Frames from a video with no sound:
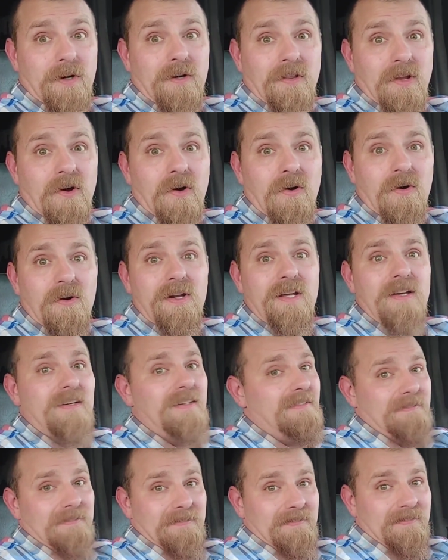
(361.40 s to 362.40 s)
per load,
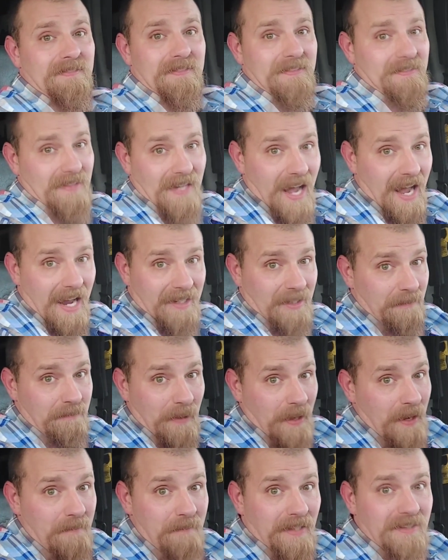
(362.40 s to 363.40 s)
I could
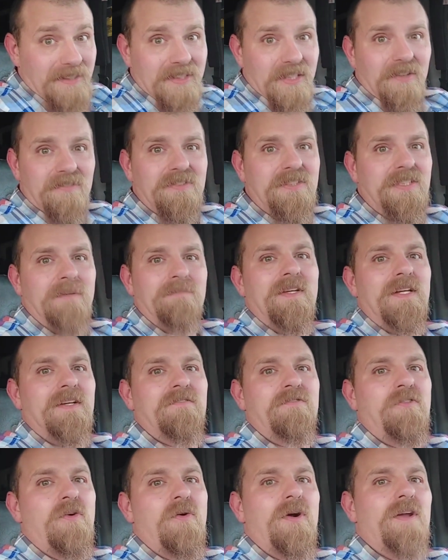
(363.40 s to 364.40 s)
pay myself
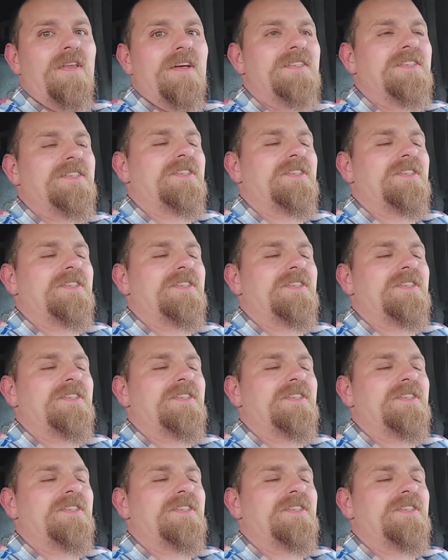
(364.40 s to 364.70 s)
something for this.